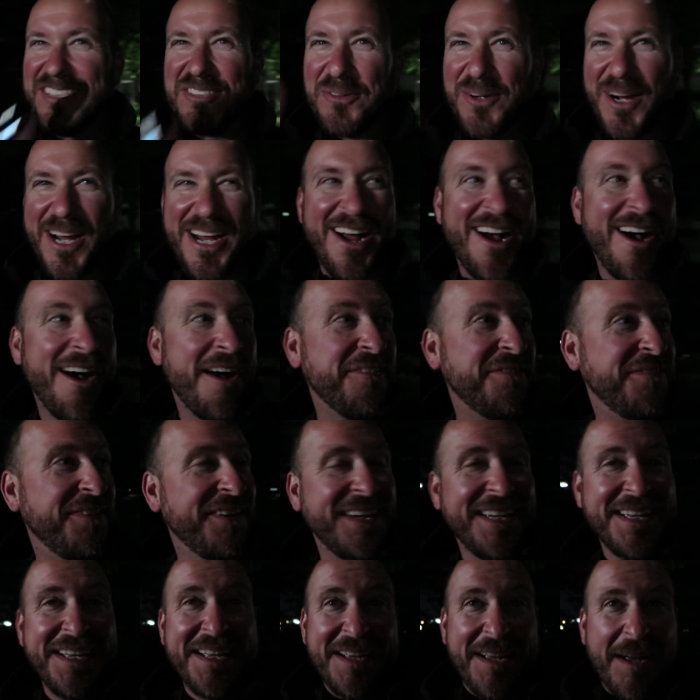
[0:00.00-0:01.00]
it's way off.
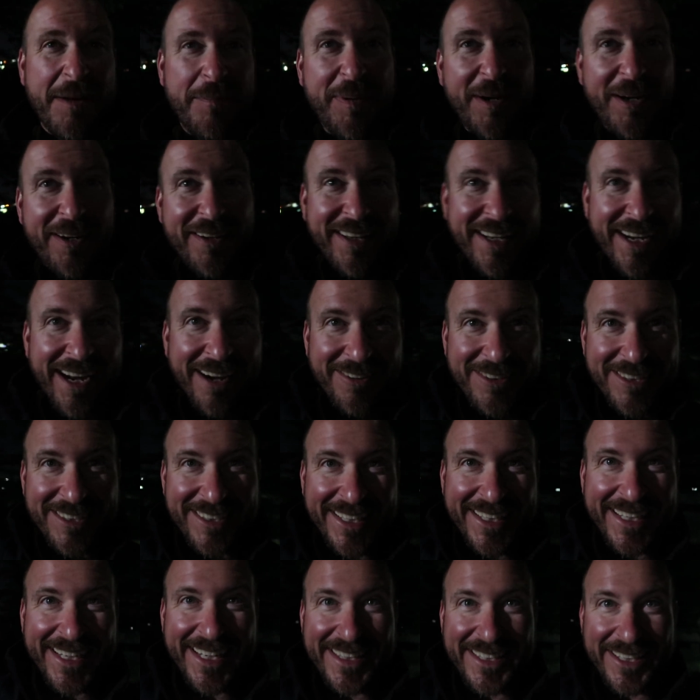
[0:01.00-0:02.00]
Apparently I was
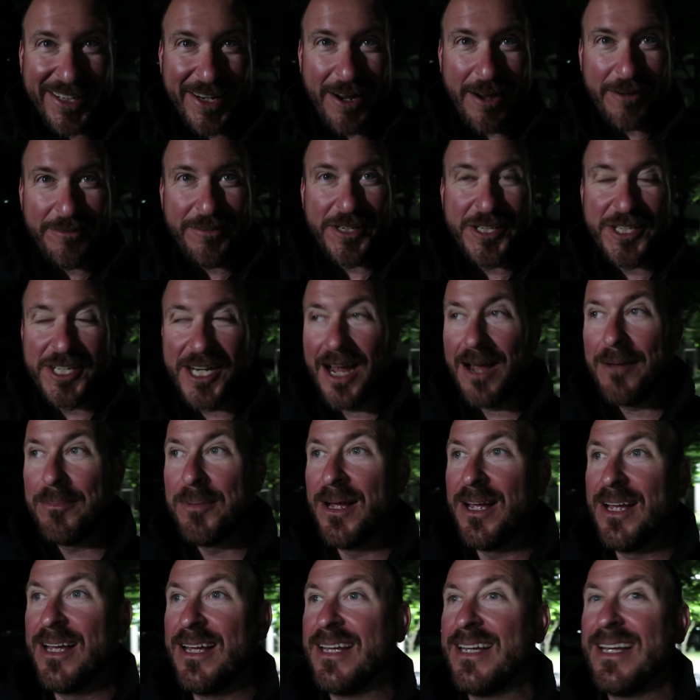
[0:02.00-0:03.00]
sitting at the coffee shop
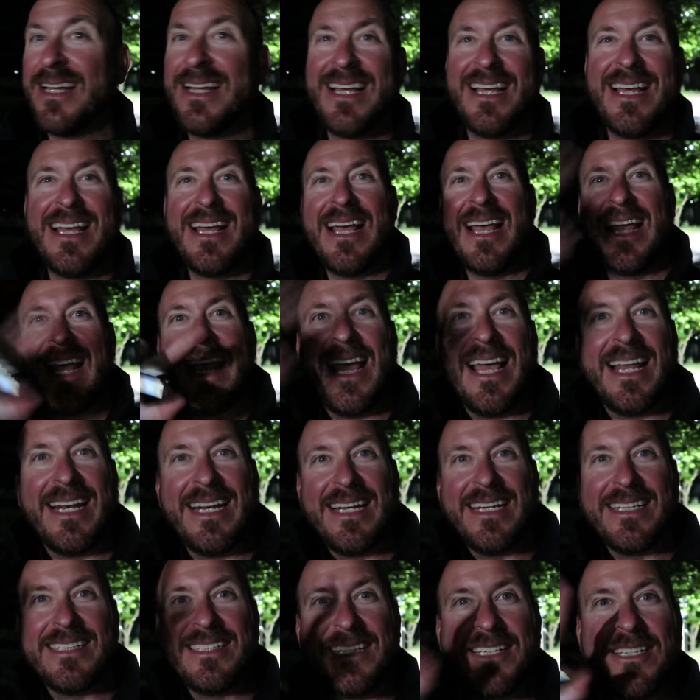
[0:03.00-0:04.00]
and
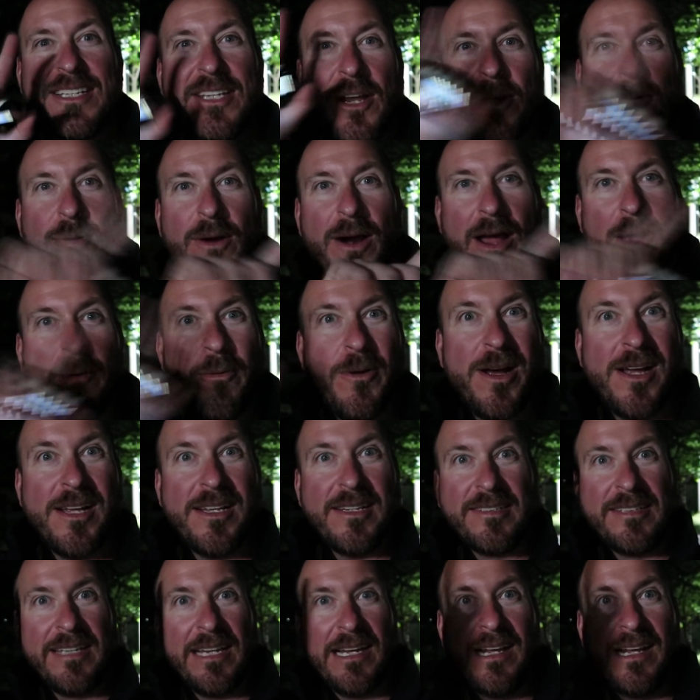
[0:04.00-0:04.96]
it didn't know where I was,